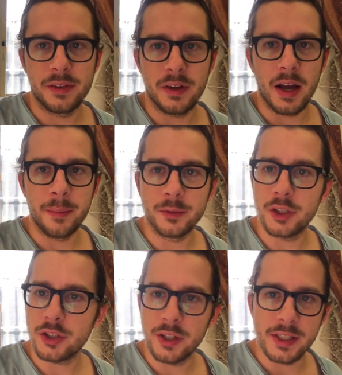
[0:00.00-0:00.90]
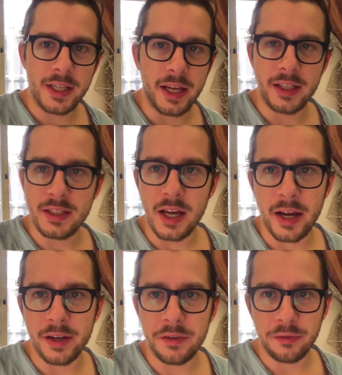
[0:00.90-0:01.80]
I'm just going to stay
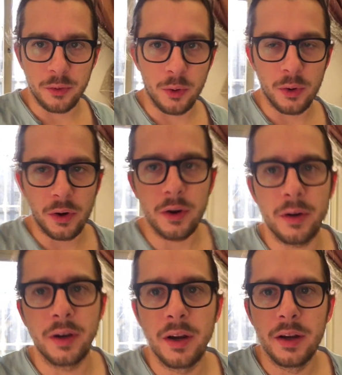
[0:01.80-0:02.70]
inside for